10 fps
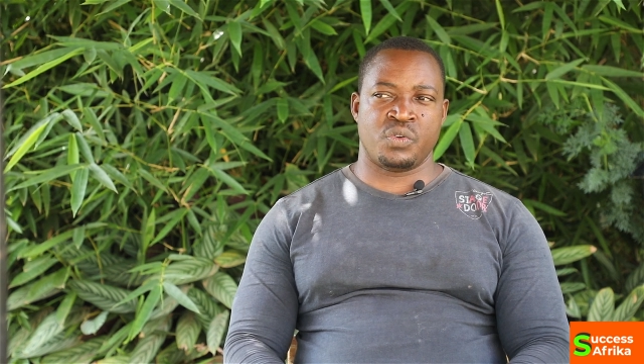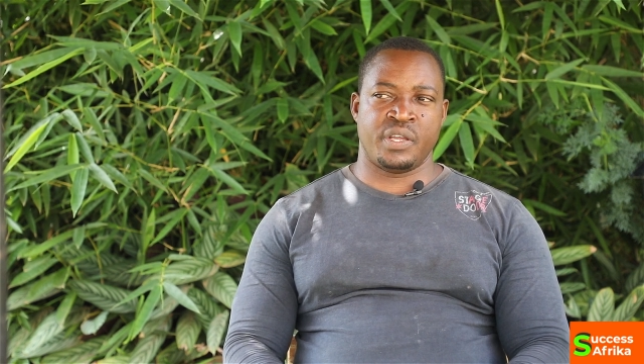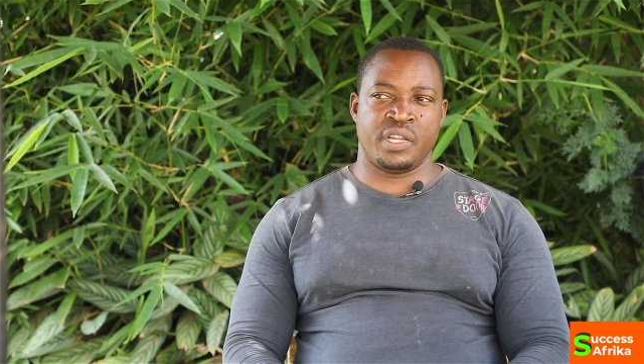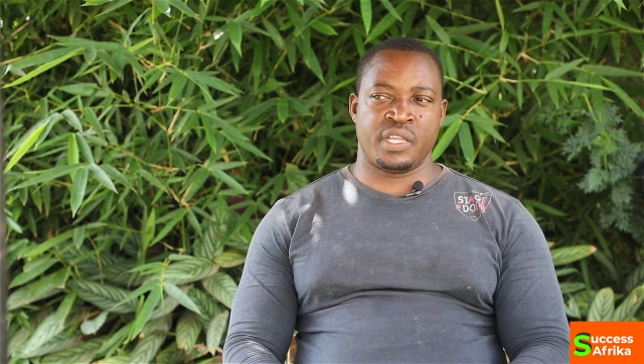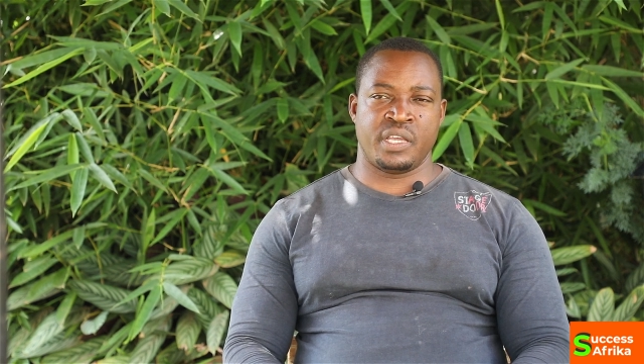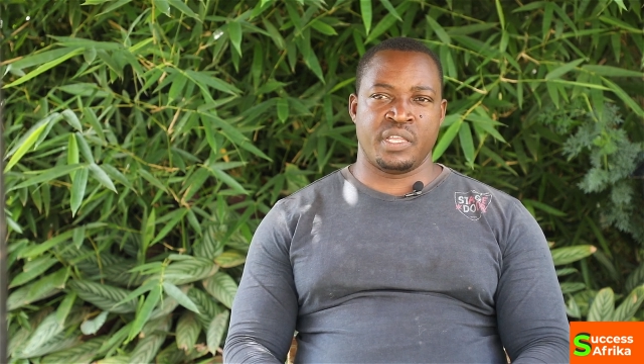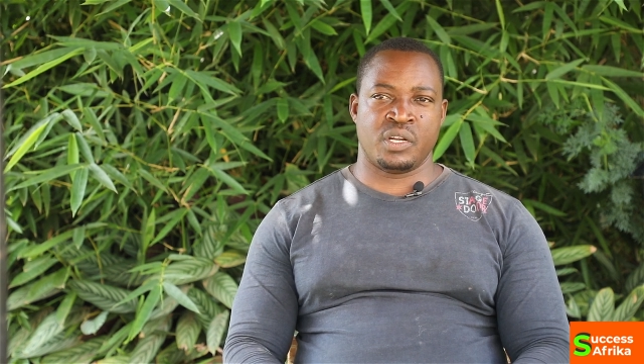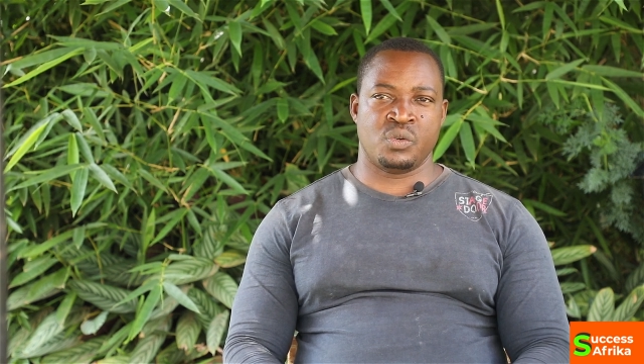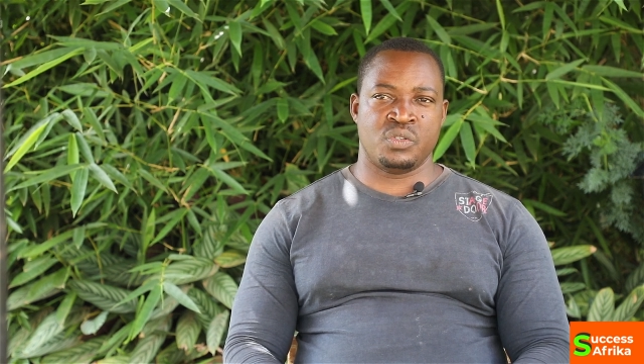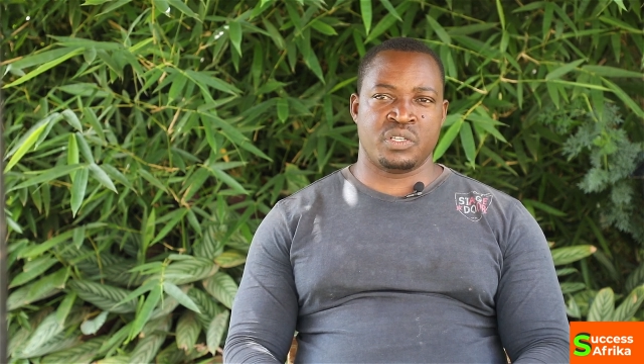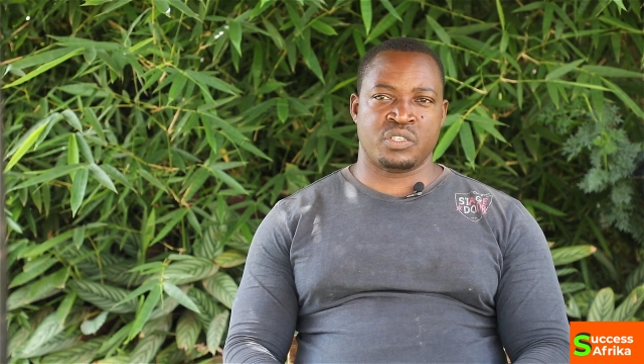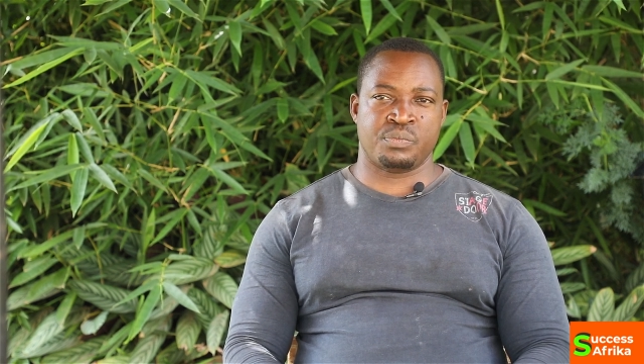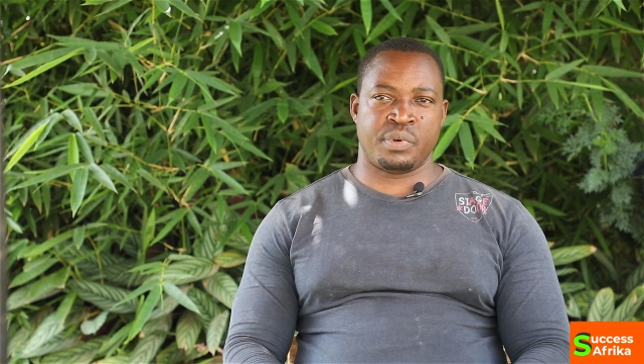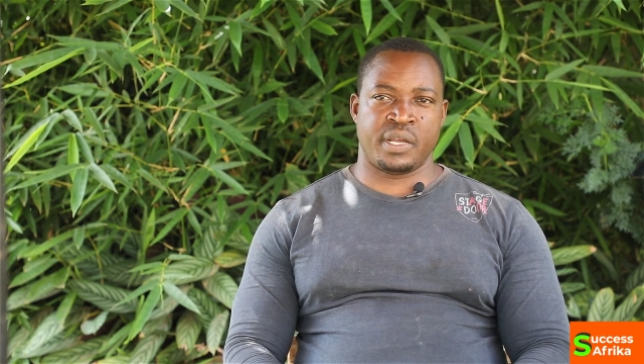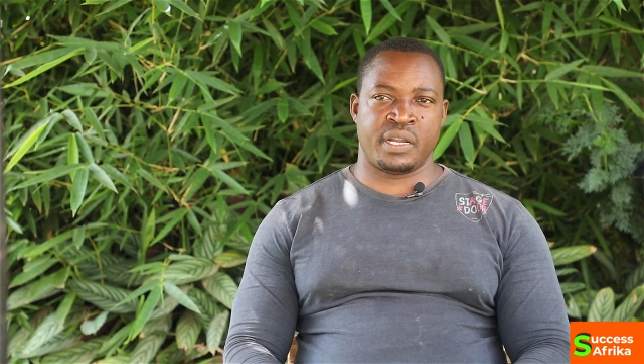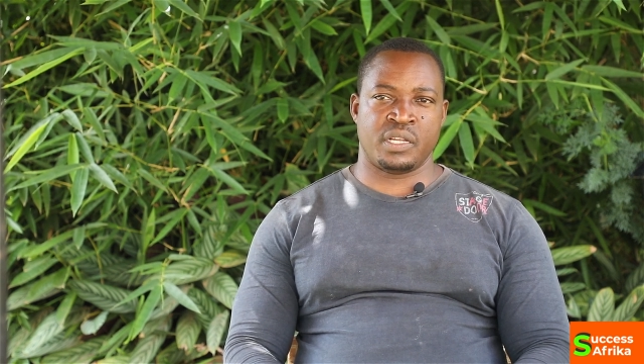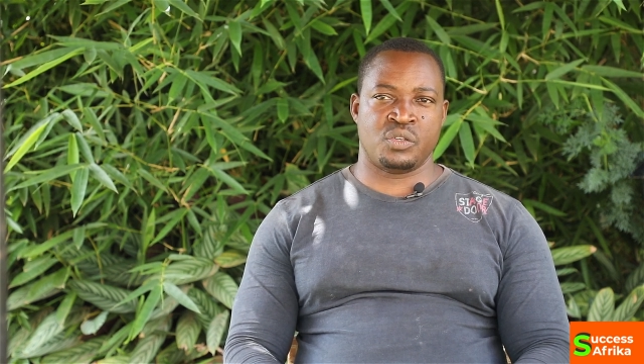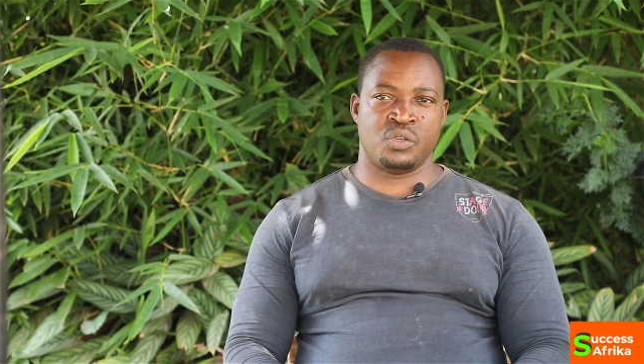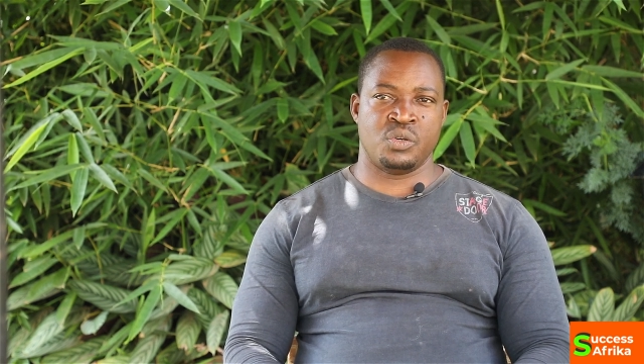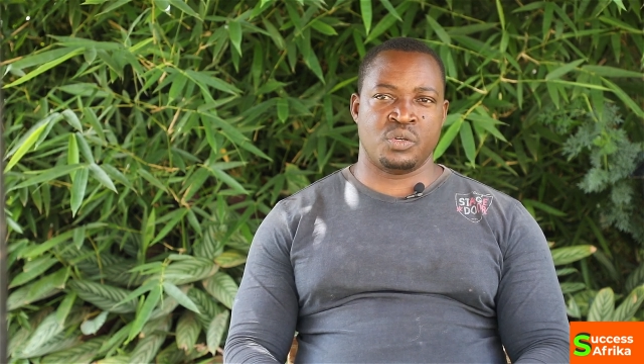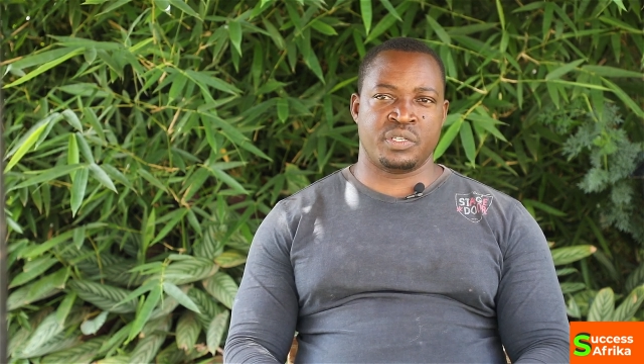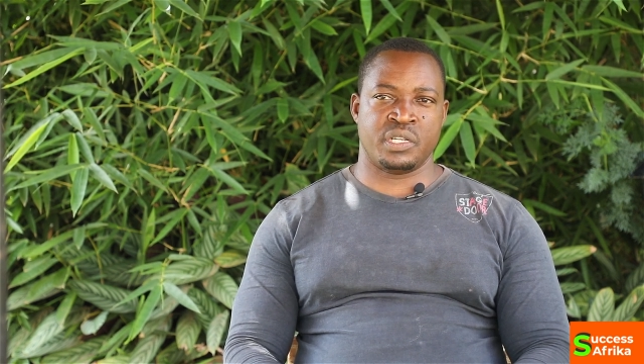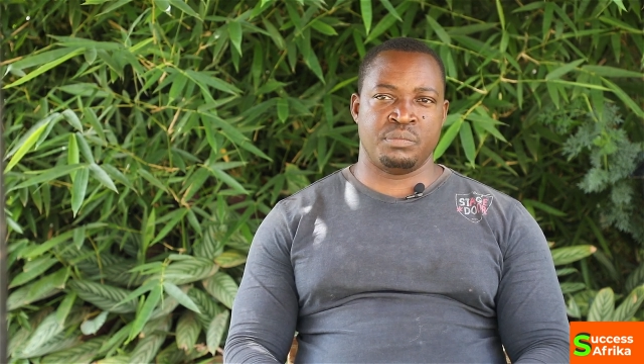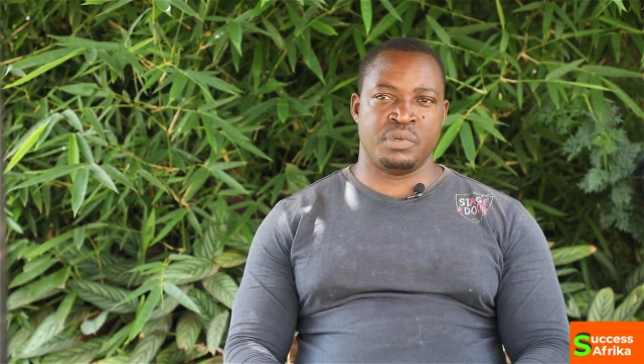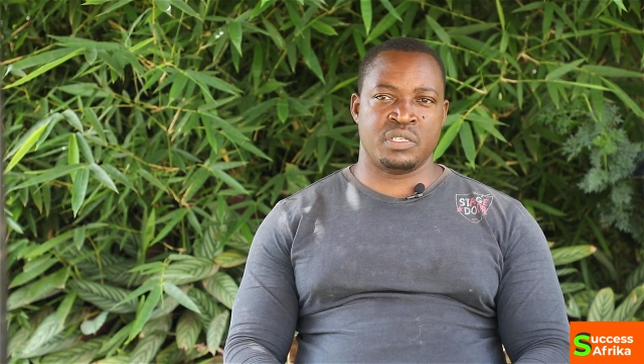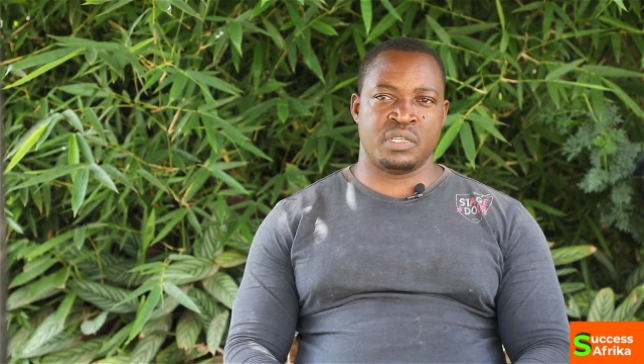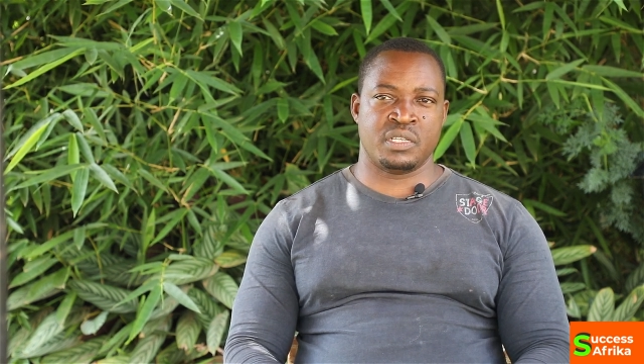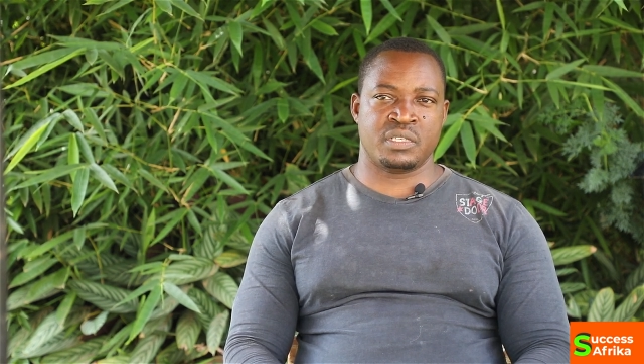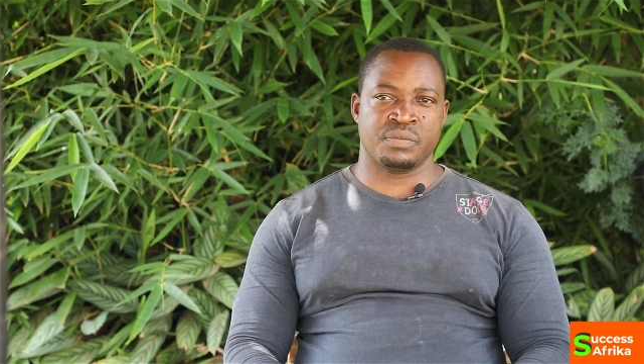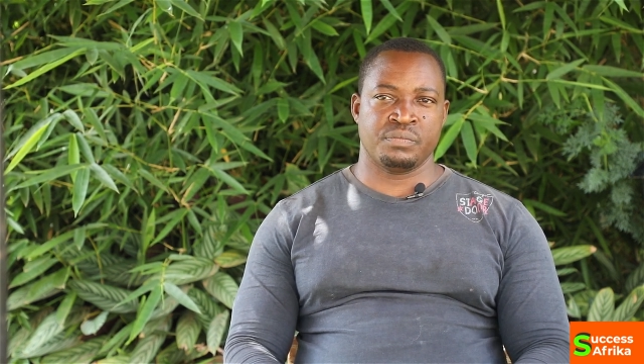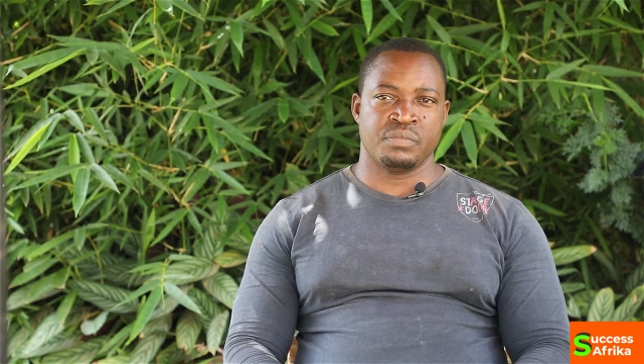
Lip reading: to any Kenyan who is aspiring to do hotel business,